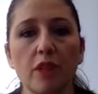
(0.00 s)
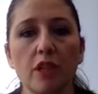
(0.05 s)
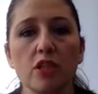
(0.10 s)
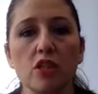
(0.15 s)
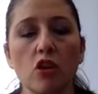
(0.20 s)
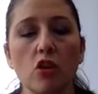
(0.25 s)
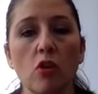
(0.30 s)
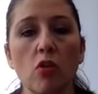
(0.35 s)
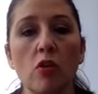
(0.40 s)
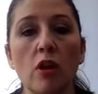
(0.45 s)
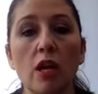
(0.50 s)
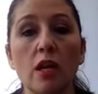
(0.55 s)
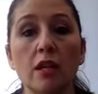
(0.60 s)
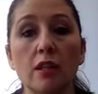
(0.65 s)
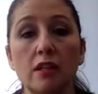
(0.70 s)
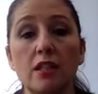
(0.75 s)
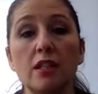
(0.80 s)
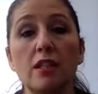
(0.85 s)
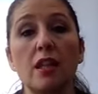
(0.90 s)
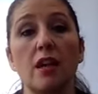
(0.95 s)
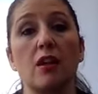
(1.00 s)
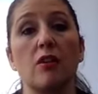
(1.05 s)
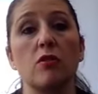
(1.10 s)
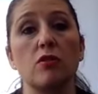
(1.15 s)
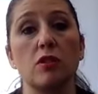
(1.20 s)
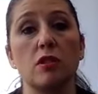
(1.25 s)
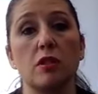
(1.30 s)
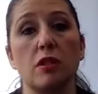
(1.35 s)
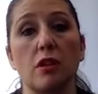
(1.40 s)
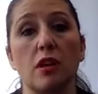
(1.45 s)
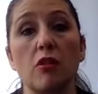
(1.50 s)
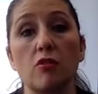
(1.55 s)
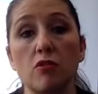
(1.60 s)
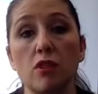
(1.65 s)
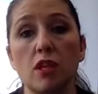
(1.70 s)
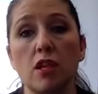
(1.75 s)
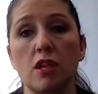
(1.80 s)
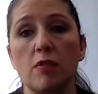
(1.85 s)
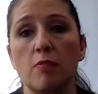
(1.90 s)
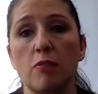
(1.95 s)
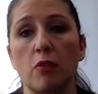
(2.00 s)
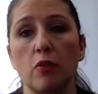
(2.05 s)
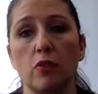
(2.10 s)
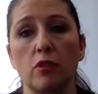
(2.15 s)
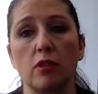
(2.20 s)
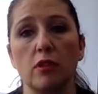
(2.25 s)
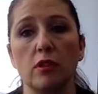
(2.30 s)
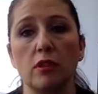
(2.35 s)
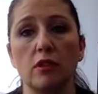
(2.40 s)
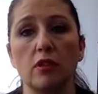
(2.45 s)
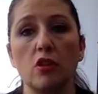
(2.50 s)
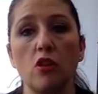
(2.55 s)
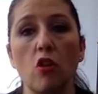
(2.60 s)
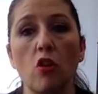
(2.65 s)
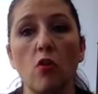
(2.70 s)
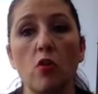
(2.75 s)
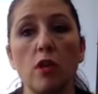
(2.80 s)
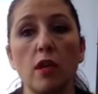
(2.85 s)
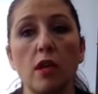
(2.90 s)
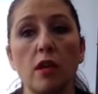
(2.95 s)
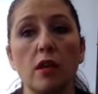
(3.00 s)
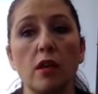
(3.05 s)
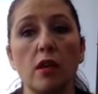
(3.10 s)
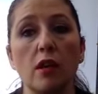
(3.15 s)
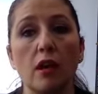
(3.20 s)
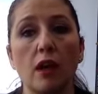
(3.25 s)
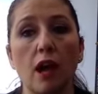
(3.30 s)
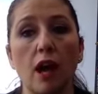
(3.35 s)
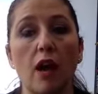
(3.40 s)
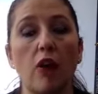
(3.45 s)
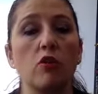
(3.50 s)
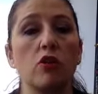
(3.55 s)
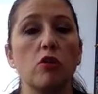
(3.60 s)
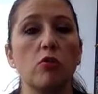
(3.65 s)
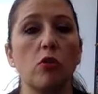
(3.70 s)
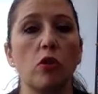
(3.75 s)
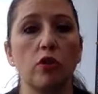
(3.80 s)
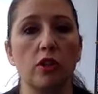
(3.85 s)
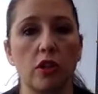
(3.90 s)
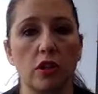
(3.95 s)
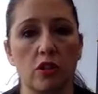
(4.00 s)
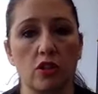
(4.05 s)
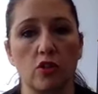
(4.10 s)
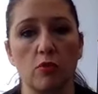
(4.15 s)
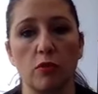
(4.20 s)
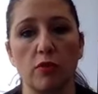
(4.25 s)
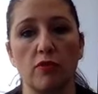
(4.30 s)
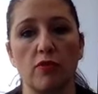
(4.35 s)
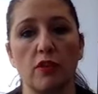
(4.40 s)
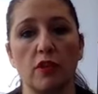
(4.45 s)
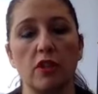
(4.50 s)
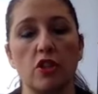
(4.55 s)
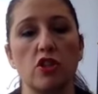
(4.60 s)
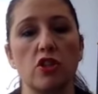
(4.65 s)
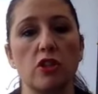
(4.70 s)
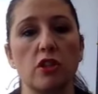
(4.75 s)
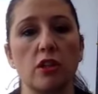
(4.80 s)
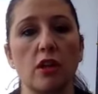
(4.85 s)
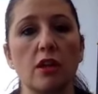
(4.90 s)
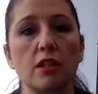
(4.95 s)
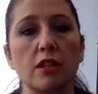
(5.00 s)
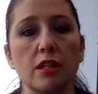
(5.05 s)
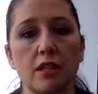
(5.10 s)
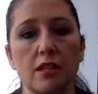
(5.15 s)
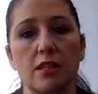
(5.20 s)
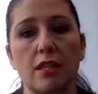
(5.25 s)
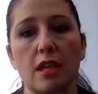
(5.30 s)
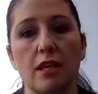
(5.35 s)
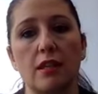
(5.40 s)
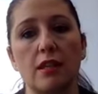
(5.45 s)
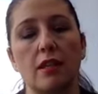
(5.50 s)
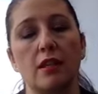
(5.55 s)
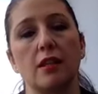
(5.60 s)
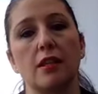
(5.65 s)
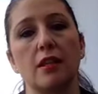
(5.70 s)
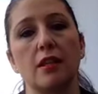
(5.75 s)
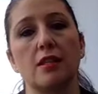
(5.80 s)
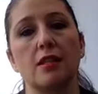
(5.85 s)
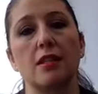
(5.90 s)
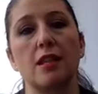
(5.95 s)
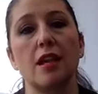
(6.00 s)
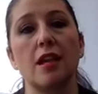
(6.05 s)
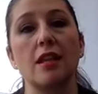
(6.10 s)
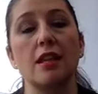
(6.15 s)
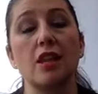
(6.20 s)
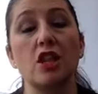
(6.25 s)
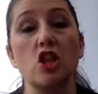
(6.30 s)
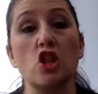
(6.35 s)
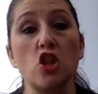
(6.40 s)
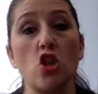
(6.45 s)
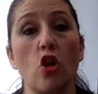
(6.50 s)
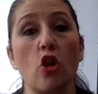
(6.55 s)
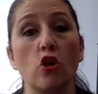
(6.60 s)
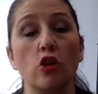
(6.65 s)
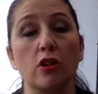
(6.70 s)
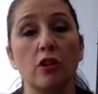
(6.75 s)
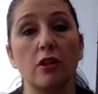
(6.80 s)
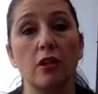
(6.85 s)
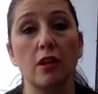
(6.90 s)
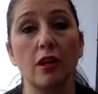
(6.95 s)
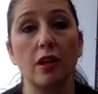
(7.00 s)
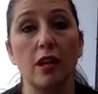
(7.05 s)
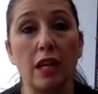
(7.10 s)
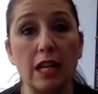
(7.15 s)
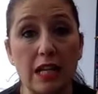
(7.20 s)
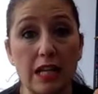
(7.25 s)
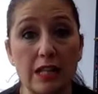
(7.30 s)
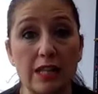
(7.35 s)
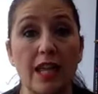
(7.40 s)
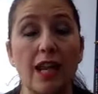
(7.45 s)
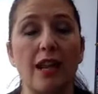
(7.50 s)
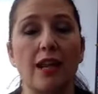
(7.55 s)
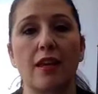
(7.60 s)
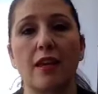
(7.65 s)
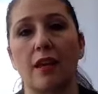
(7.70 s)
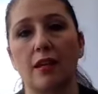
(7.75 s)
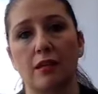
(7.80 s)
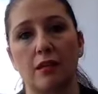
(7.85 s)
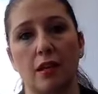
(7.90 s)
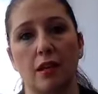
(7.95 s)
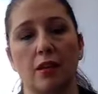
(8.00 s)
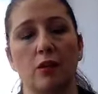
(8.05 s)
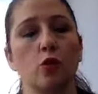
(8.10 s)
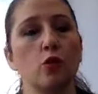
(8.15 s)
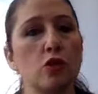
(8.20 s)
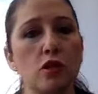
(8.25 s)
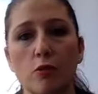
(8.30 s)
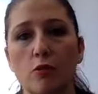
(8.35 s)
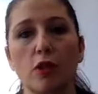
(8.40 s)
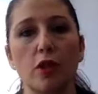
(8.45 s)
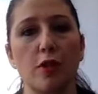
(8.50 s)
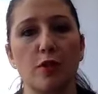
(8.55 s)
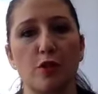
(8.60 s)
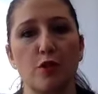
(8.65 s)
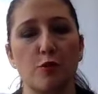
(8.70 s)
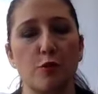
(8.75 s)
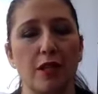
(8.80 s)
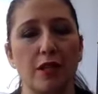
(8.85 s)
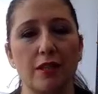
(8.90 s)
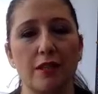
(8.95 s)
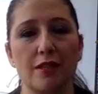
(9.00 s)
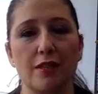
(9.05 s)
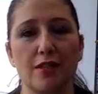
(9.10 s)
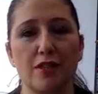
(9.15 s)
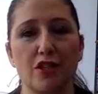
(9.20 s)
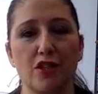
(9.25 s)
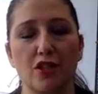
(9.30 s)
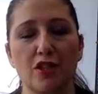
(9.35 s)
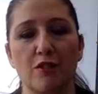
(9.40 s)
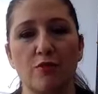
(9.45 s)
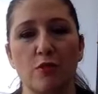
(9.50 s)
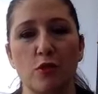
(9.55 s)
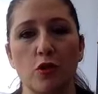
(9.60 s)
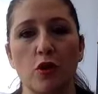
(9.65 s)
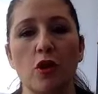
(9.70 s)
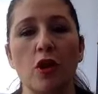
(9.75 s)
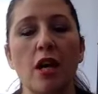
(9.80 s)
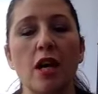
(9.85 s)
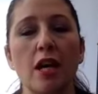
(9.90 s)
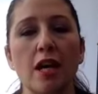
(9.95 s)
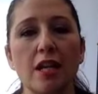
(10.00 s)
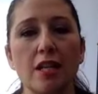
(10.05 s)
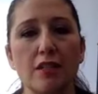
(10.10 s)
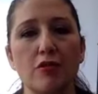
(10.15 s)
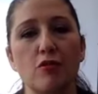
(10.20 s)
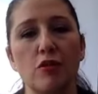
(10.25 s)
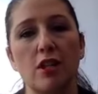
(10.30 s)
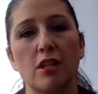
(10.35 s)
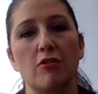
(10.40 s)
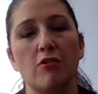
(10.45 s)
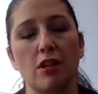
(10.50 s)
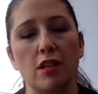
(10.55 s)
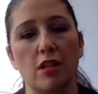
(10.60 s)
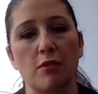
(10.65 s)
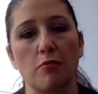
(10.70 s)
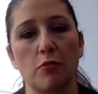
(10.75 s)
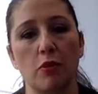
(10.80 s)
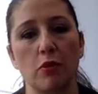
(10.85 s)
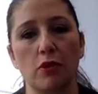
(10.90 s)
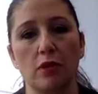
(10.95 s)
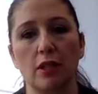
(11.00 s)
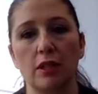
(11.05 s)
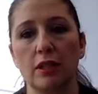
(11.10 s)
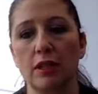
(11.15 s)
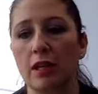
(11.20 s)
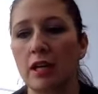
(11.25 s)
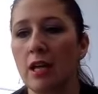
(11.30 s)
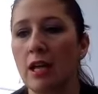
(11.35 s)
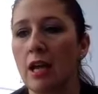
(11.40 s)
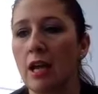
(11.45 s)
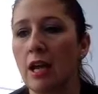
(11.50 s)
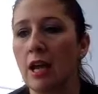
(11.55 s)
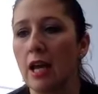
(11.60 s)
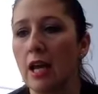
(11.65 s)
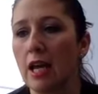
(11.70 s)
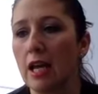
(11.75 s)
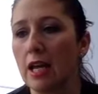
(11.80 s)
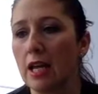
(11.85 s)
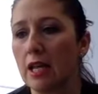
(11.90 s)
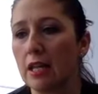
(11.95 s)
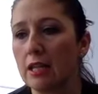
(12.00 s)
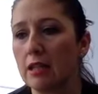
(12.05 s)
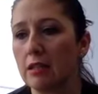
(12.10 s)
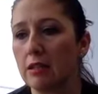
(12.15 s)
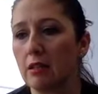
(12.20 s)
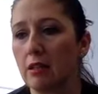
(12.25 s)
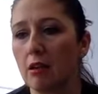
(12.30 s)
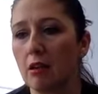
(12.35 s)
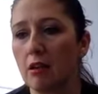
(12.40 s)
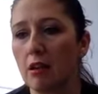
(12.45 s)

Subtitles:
So details are really important. Knowing how you want things to be finished, understanding this, and not delegating to someone else to make these decisions for you. It's really, really important. And